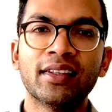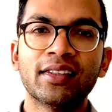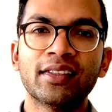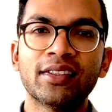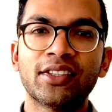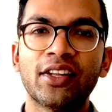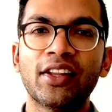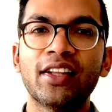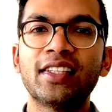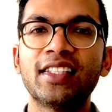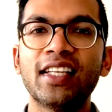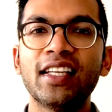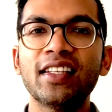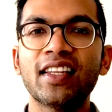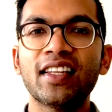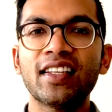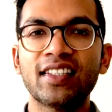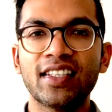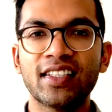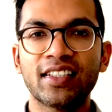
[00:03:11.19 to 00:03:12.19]
So the
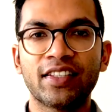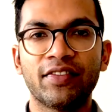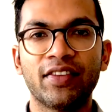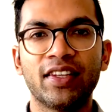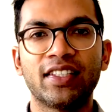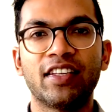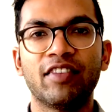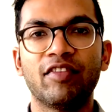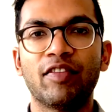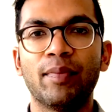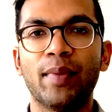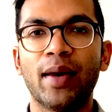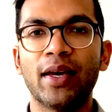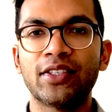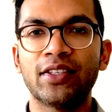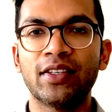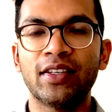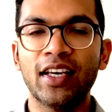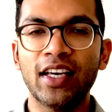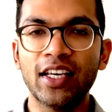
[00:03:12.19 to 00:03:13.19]
synthesis of this
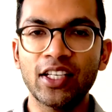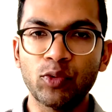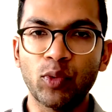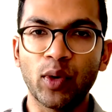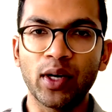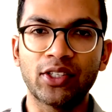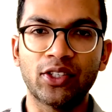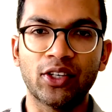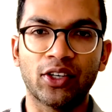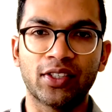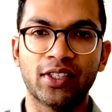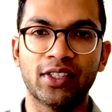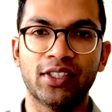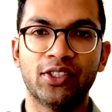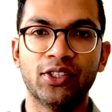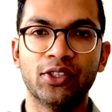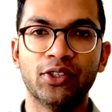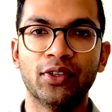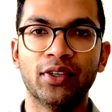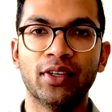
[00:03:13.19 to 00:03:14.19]
information is what doctors
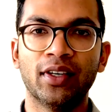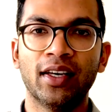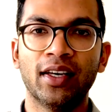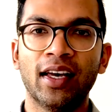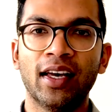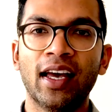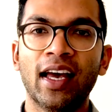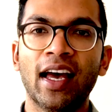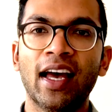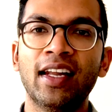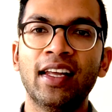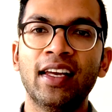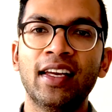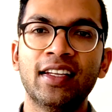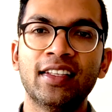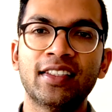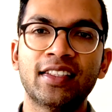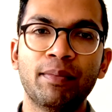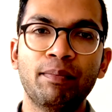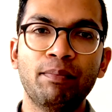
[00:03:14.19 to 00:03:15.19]
do, and it
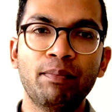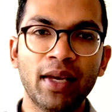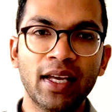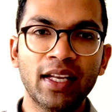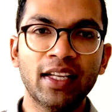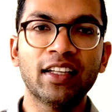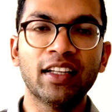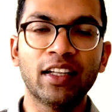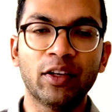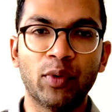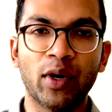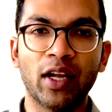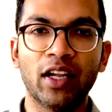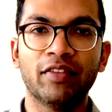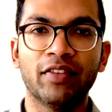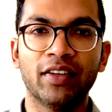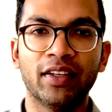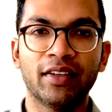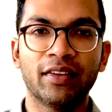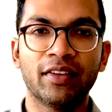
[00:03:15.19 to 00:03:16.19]
is immediately
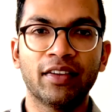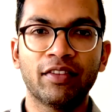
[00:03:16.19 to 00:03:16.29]
relevant.